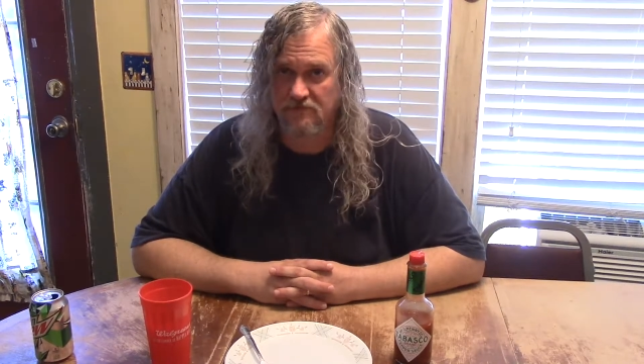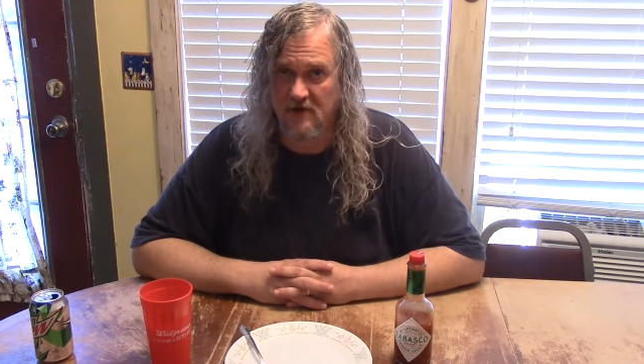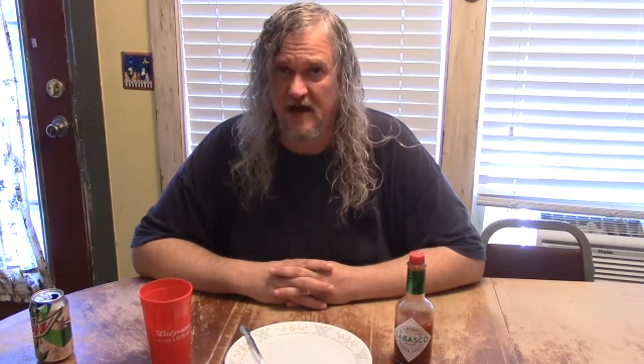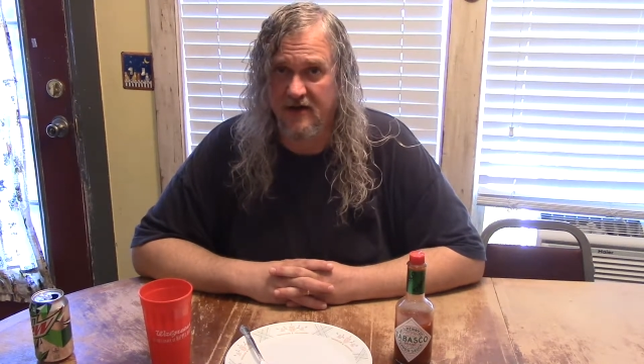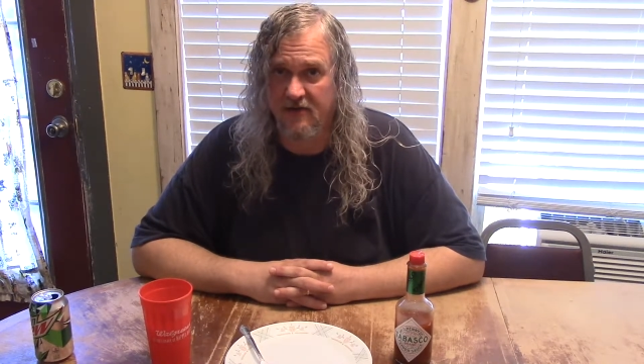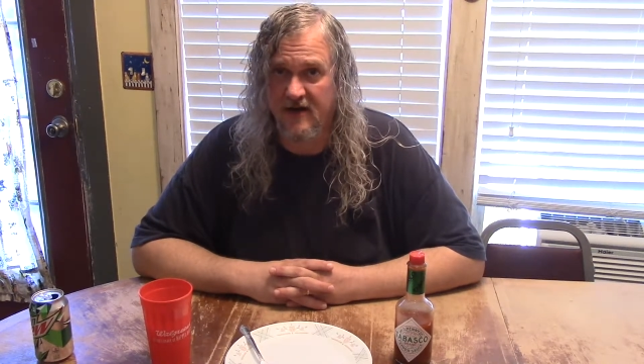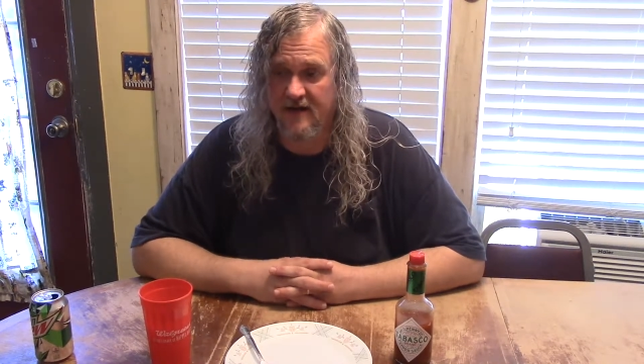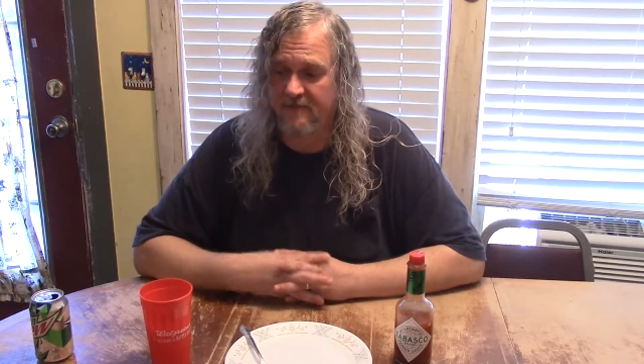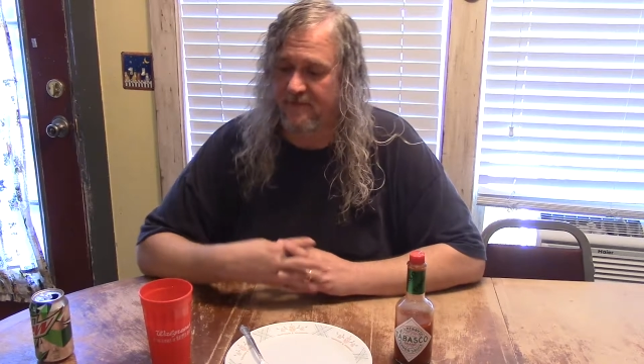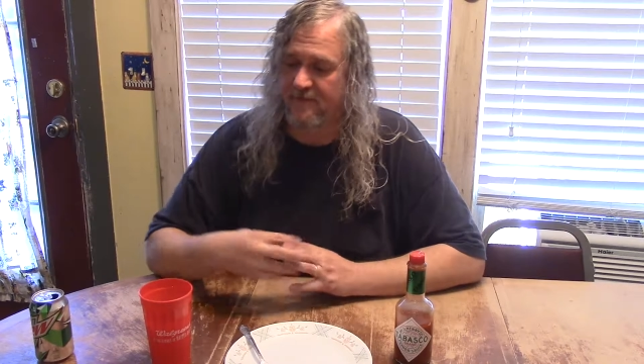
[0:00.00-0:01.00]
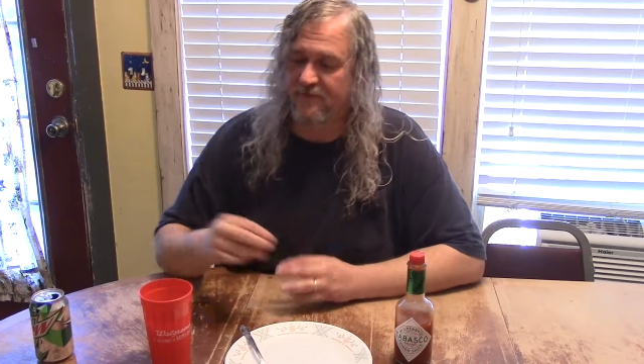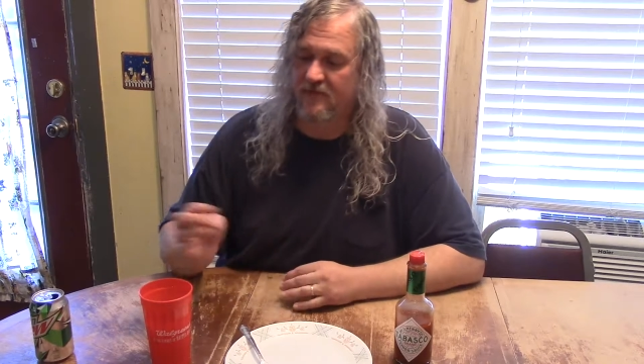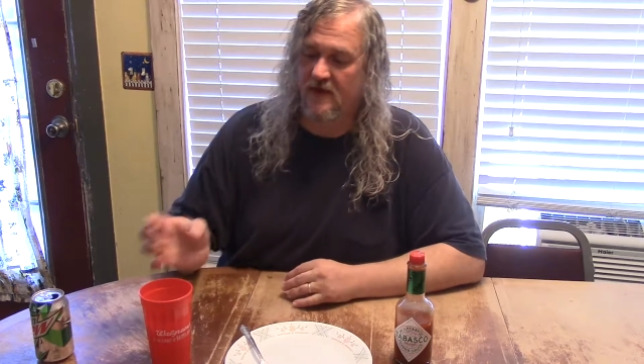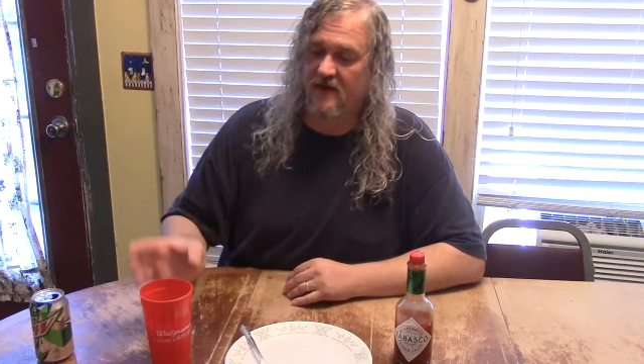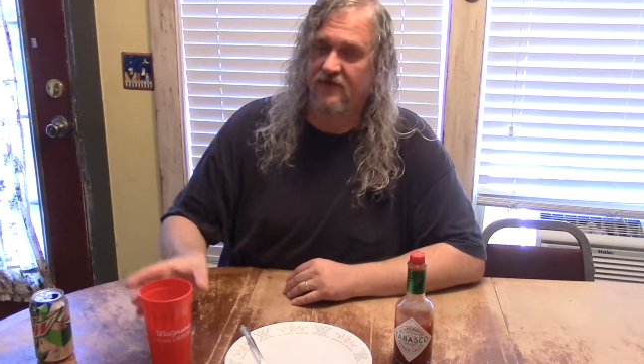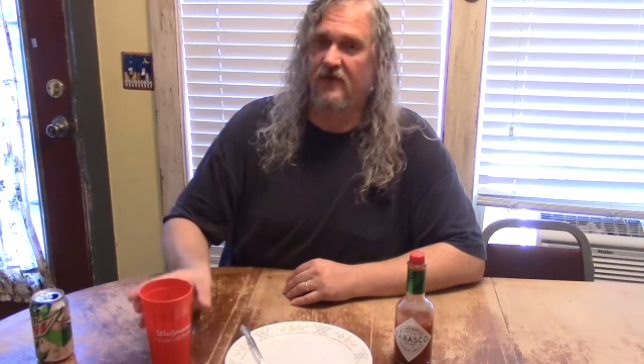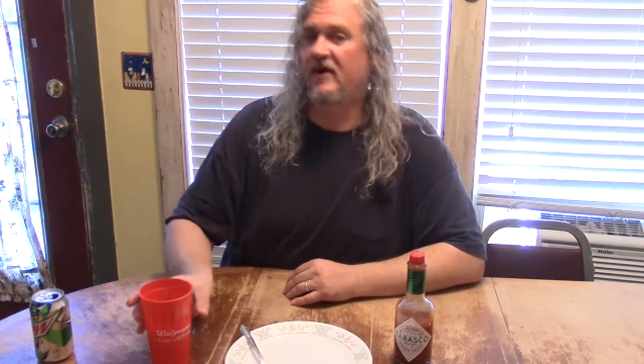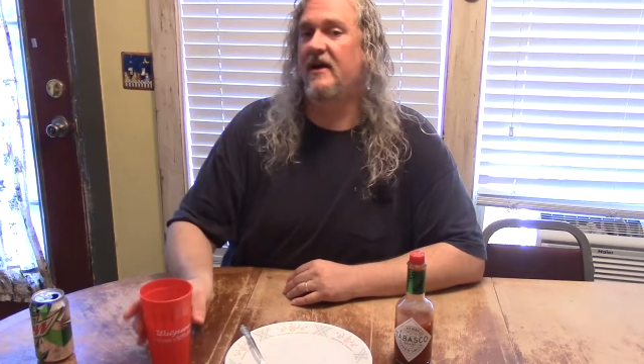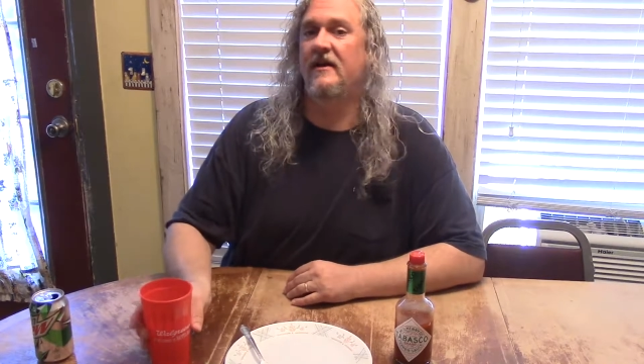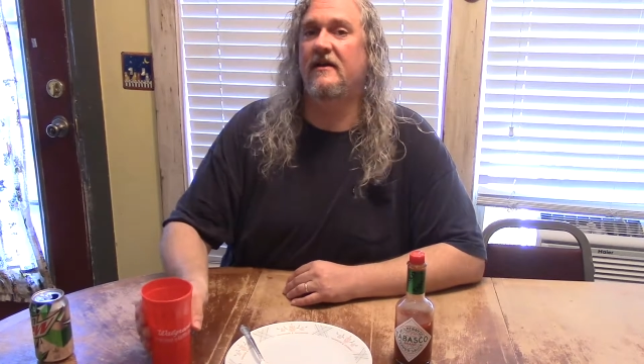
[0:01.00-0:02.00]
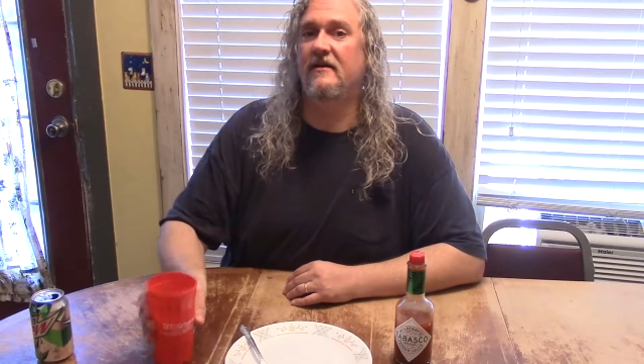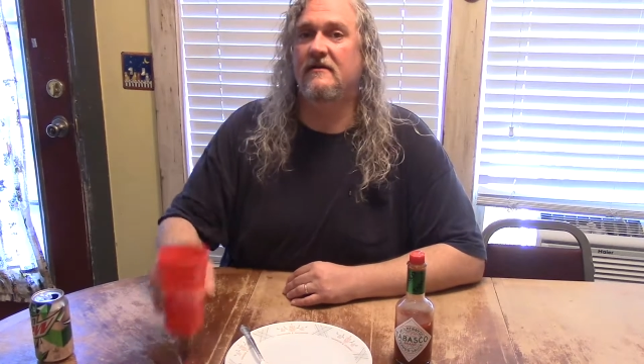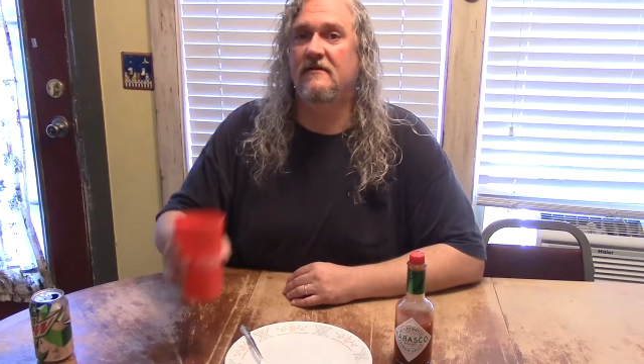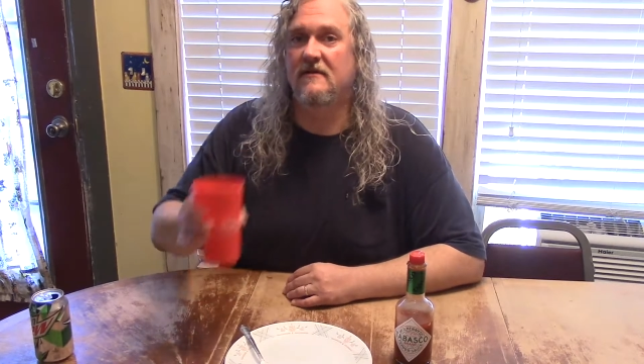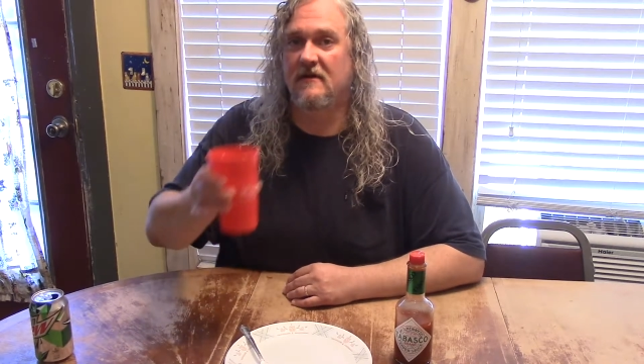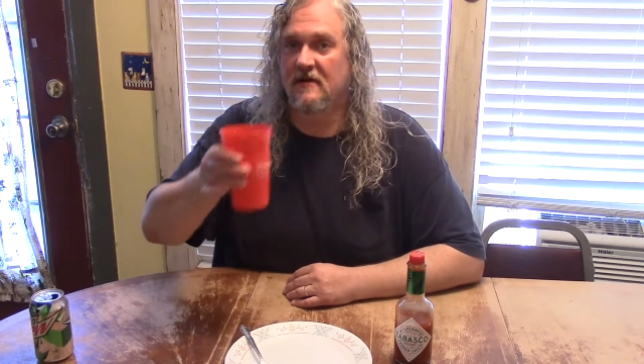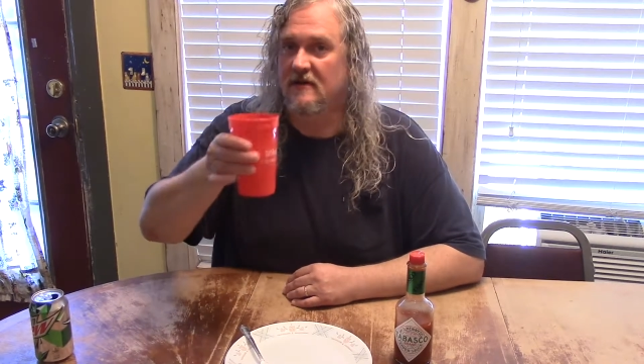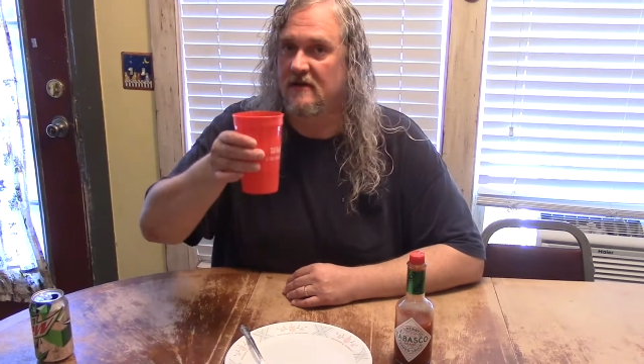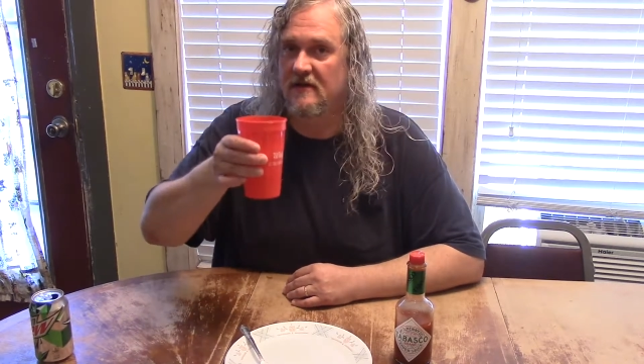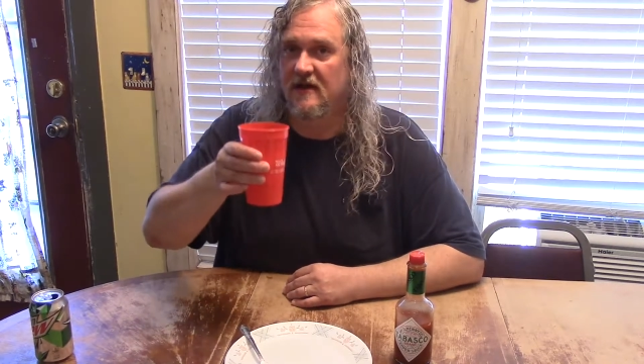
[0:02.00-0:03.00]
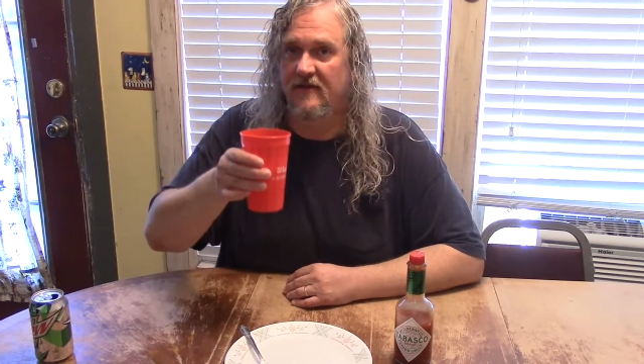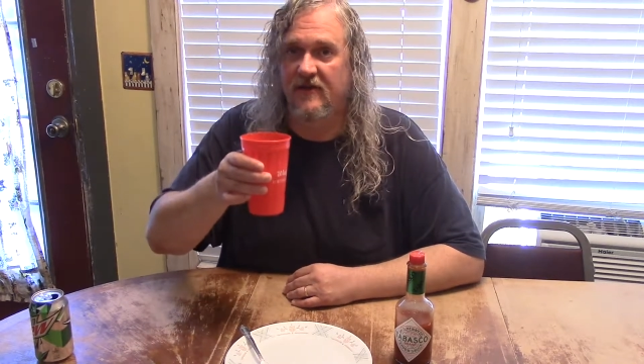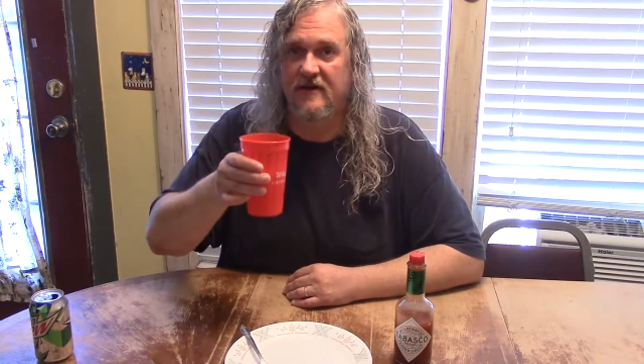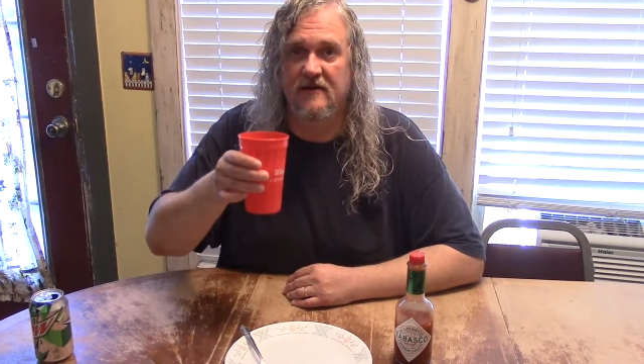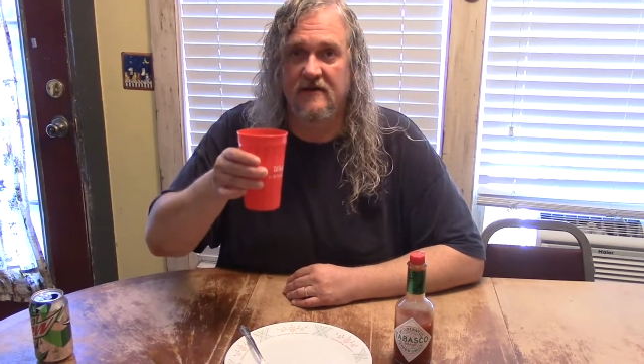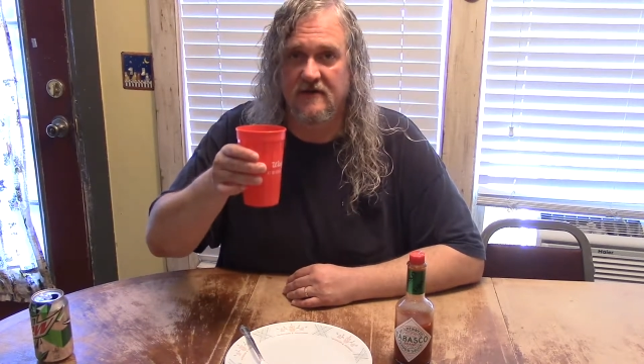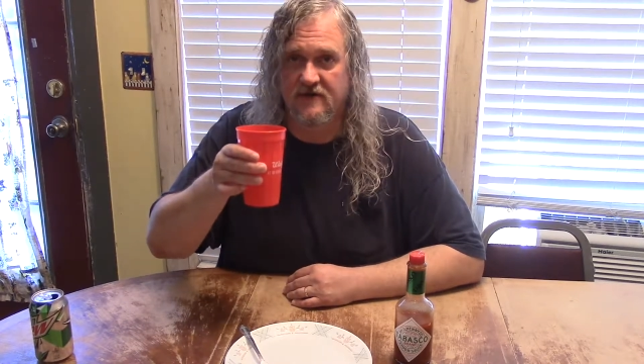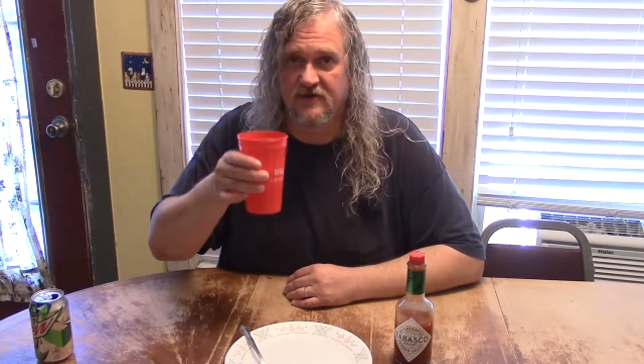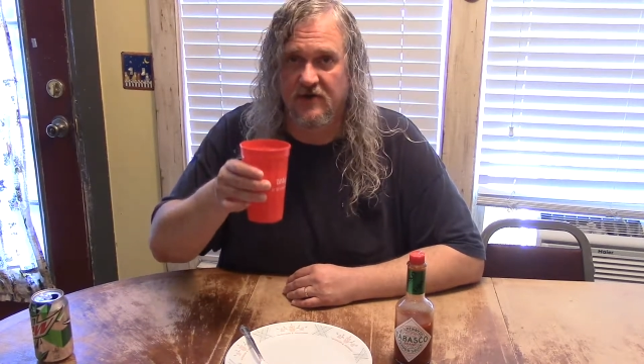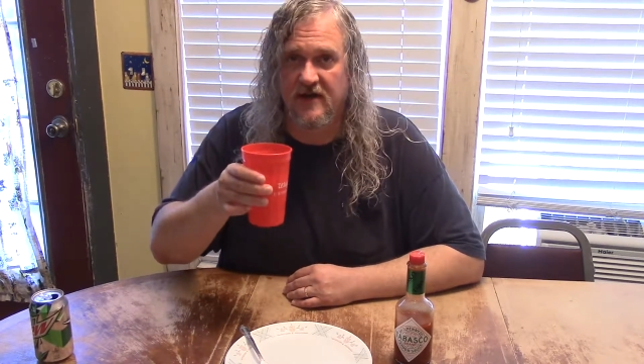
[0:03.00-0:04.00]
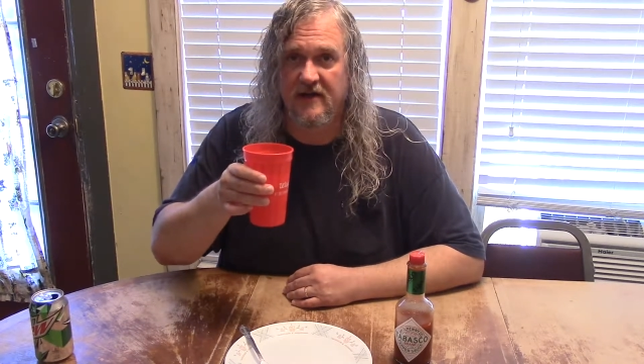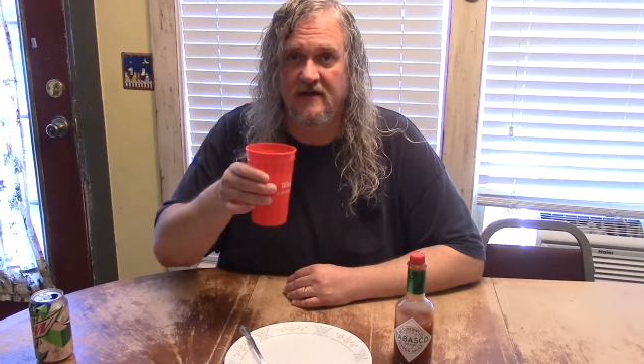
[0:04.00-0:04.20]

I'd do it again. That's alright. Love it. Enjoy it.